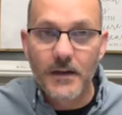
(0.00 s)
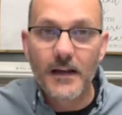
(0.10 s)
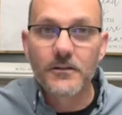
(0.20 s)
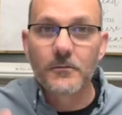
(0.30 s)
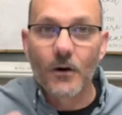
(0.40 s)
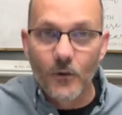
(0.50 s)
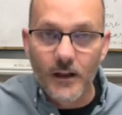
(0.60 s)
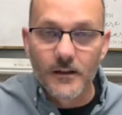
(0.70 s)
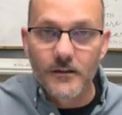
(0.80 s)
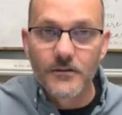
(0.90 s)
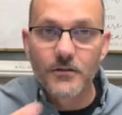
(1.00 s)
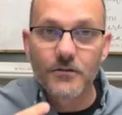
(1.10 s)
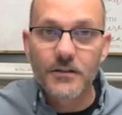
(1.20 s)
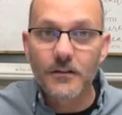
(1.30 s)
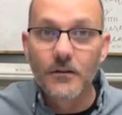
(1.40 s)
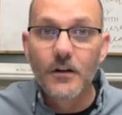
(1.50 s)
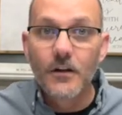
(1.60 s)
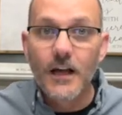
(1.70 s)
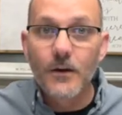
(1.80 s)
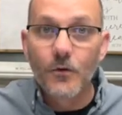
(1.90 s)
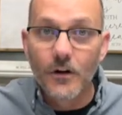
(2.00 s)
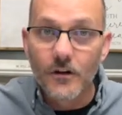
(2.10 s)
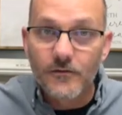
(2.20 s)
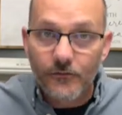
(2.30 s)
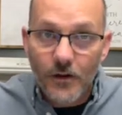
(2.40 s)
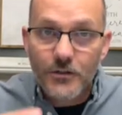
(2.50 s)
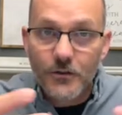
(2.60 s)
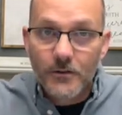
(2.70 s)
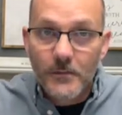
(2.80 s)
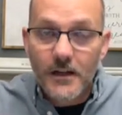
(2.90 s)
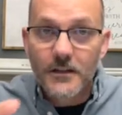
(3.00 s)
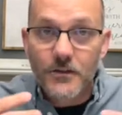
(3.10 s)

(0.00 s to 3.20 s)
back to my relatives who said, hey, we're going to front you the money.